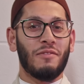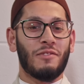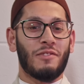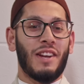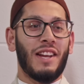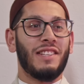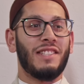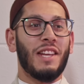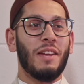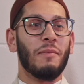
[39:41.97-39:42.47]

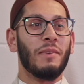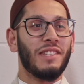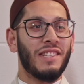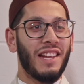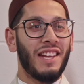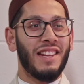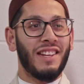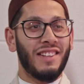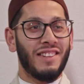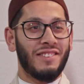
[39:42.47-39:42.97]
trying to
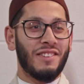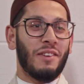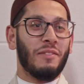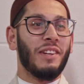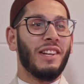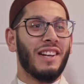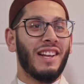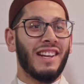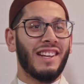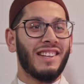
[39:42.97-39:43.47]
imitate? You know what I
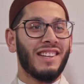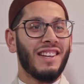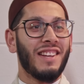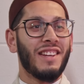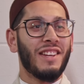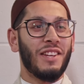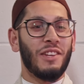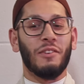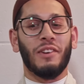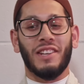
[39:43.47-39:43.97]
mean? Like,
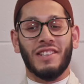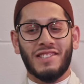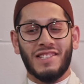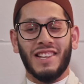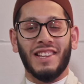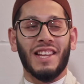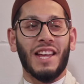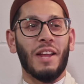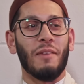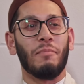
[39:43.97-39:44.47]
you want to
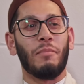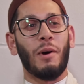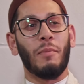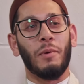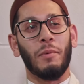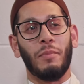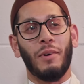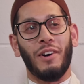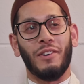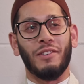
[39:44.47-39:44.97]
sit there and
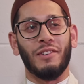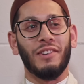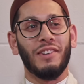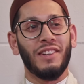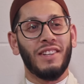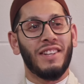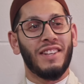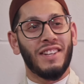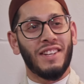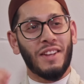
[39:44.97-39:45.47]
pop a
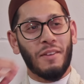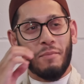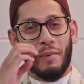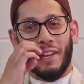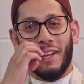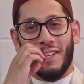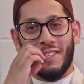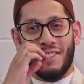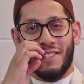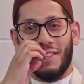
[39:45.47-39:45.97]
bottle,
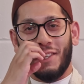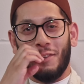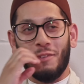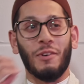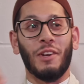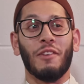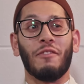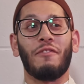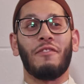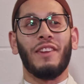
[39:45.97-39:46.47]
because
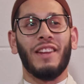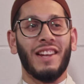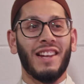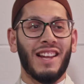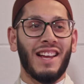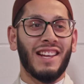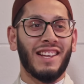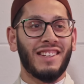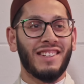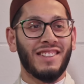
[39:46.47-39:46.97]
you want to feel
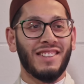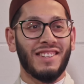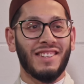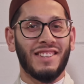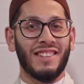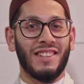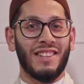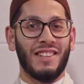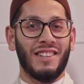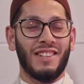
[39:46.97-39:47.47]
like,
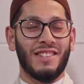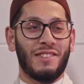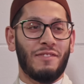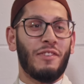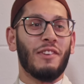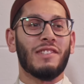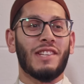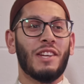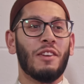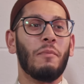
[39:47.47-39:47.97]
it
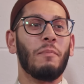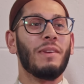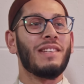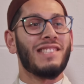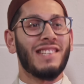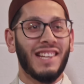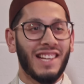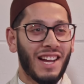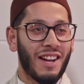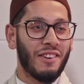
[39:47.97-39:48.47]
feels like you're
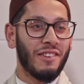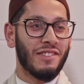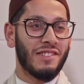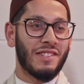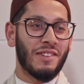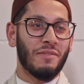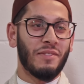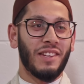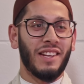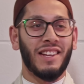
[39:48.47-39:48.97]
missing out on
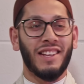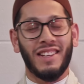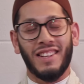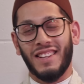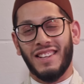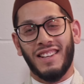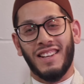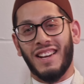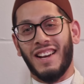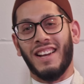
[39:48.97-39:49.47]
something.
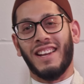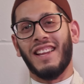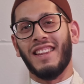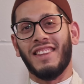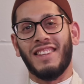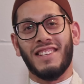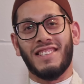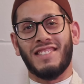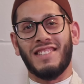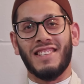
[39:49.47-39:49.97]

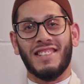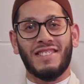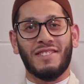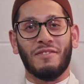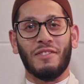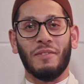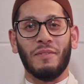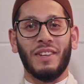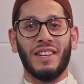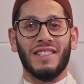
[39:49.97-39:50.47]
Again,
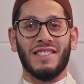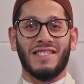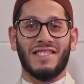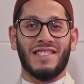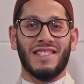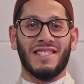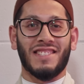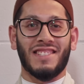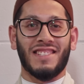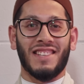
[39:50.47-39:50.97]
this for me is
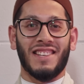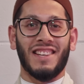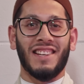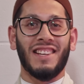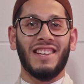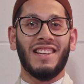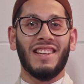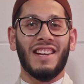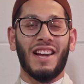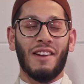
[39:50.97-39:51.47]
just,
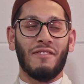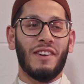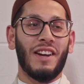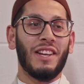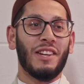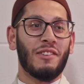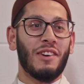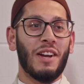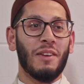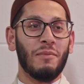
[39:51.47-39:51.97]
I
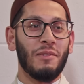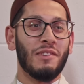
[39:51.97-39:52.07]
find it quite